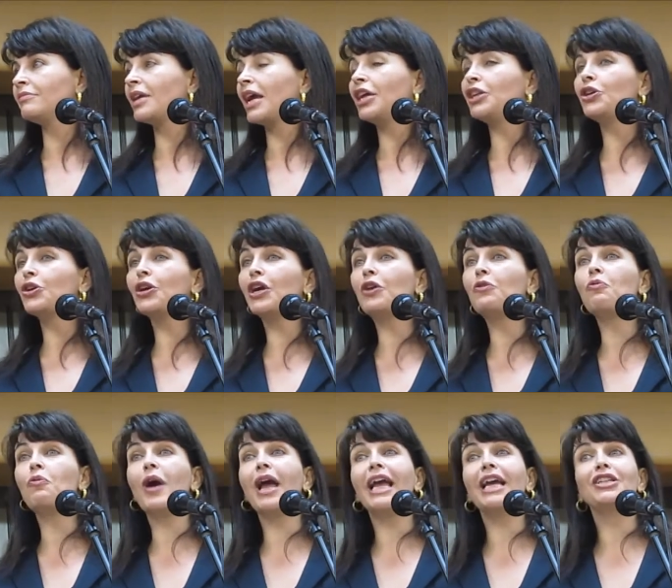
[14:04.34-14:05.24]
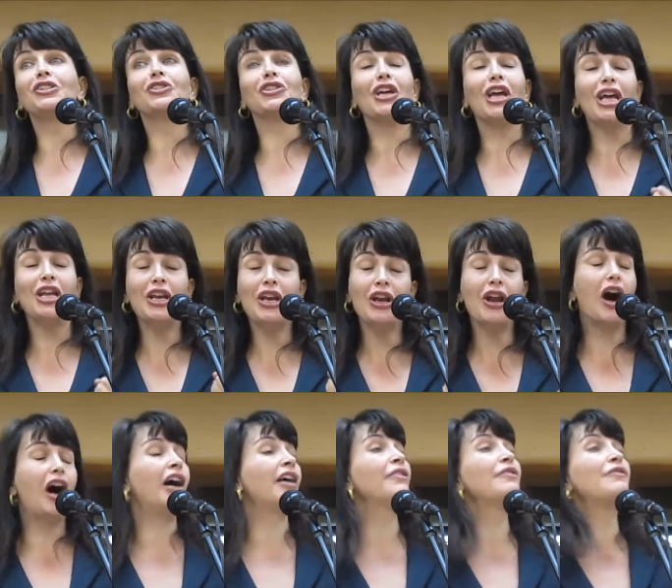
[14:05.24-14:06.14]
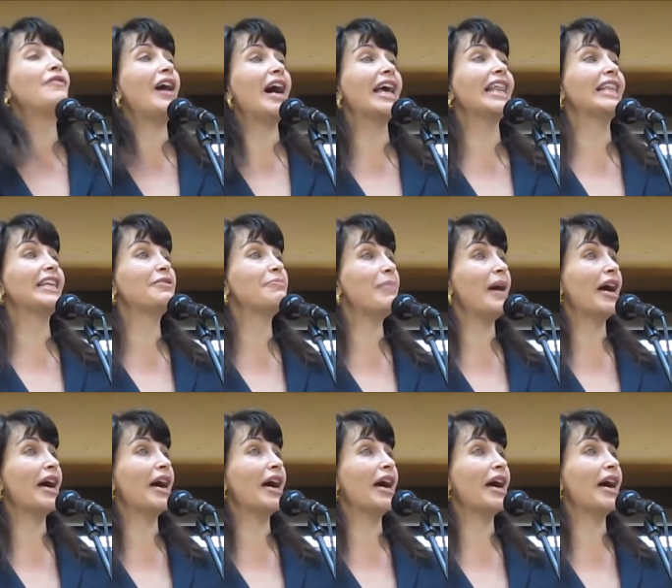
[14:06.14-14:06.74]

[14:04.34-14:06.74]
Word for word: And you can wage a non-violent